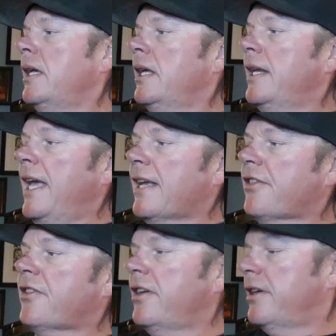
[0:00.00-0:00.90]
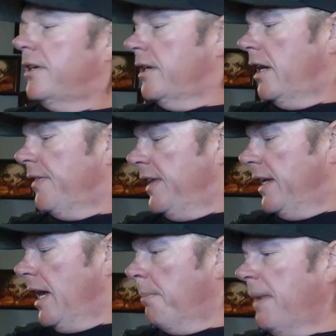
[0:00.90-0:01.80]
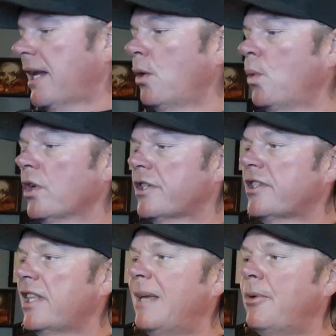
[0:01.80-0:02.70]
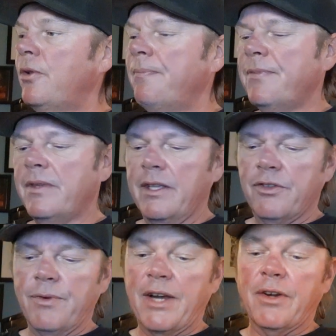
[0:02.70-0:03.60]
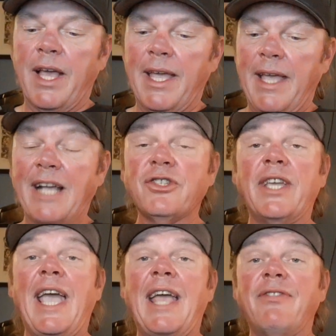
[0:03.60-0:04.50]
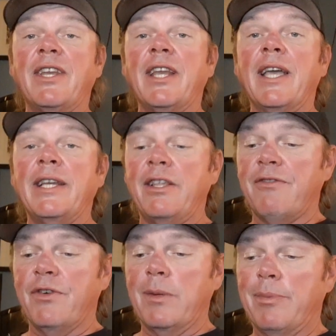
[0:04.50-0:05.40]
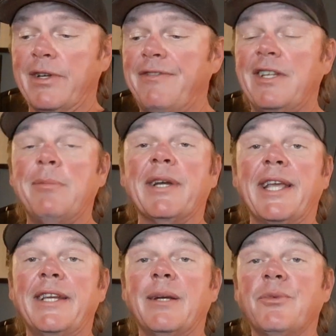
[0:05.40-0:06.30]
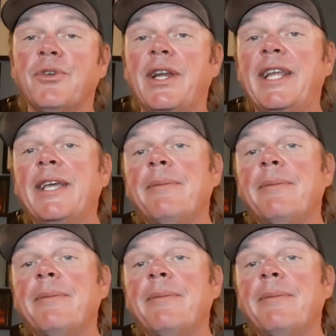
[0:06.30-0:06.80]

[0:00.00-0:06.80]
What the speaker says: Next, on the Metalworks label, it's a record I actually had in the 90s very briefly, but I ended up trading it.